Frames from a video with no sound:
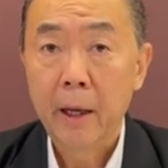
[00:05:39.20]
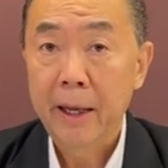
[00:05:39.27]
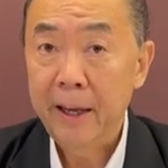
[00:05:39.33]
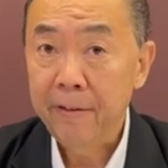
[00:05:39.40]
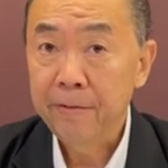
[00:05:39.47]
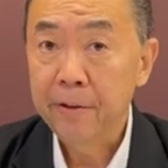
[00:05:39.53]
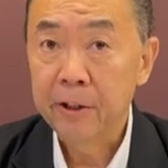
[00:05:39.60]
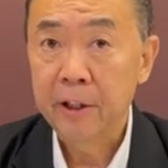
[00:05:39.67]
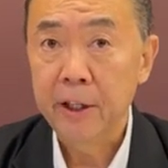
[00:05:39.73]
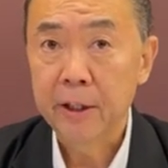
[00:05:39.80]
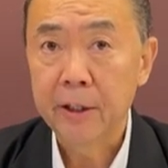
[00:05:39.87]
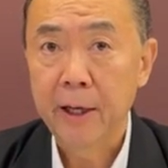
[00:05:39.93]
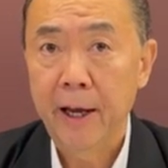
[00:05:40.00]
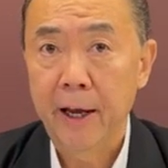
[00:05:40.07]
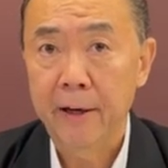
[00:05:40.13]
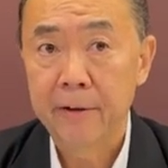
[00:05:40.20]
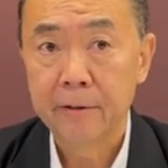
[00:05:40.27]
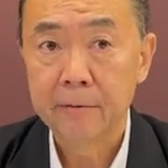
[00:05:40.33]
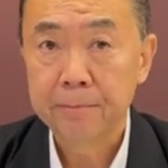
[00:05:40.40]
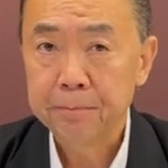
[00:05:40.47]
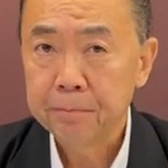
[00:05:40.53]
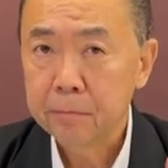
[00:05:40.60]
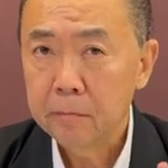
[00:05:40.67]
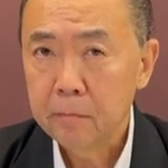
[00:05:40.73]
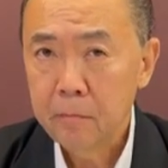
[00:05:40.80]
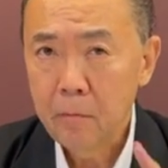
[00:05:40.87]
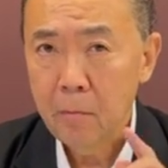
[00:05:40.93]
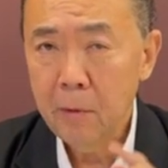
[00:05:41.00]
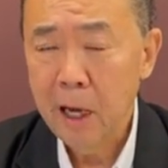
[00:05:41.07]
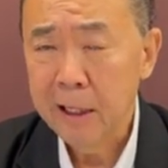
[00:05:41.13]
If, on the other hand,
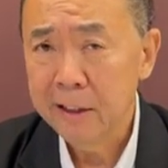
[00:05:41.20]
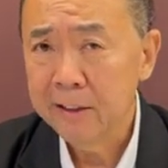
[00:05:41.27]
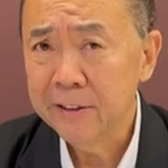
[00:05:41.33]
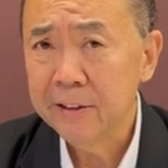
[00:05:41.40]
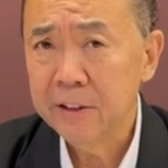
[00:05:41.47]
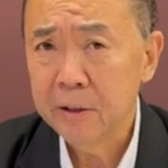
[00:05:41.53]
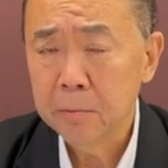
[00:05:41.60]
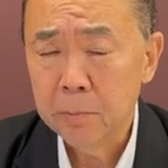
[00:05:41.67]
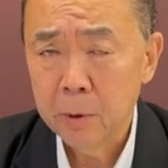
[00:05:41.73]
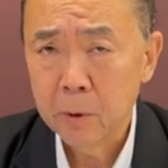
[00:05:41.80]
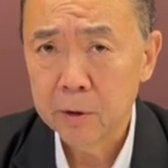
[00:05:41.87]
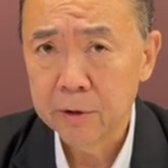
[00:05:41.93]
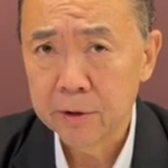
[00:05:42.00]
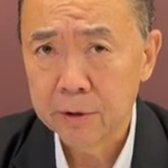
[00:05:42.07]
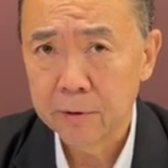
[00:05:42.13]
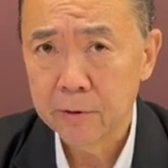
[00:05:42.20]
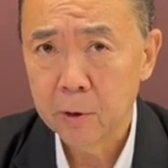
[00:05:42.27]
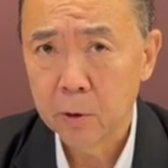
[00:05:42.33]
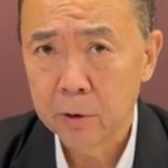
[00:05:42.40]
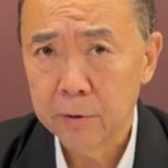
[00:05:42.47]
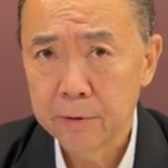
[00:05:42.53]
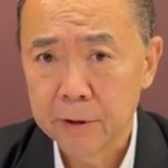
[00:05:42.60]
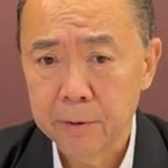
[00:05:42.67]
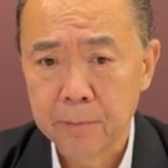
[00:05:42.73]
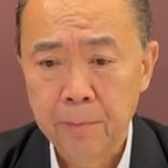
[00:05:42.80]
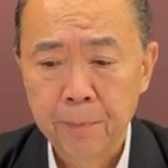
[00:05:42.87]
and this is the importance of Coravin,